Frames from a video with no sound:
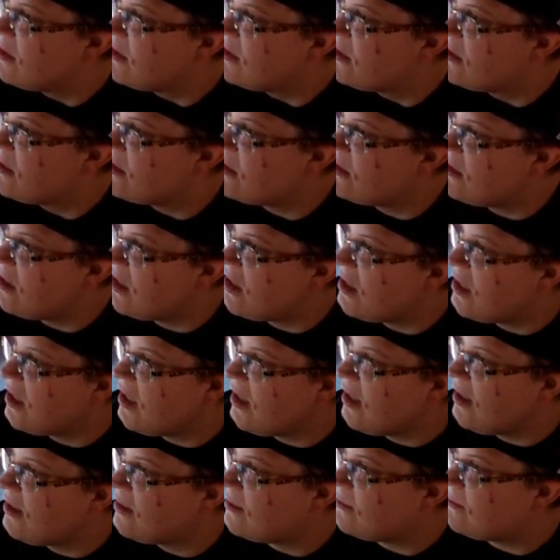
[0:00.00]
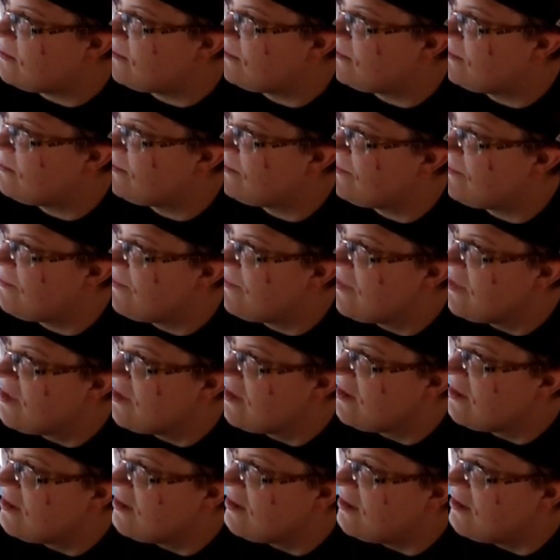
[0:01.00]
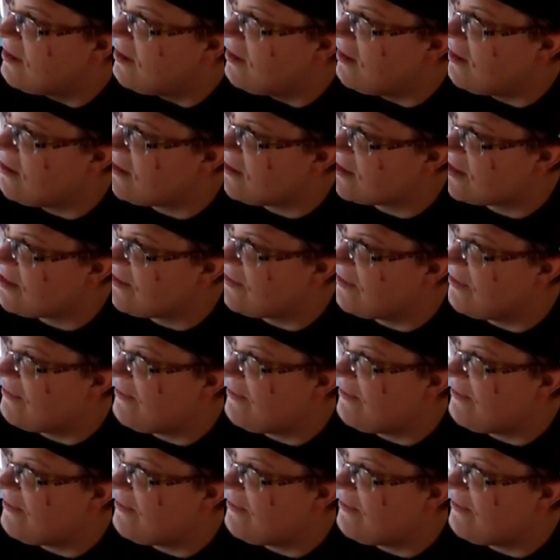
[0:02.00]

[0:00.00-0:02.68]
So yeah. Also,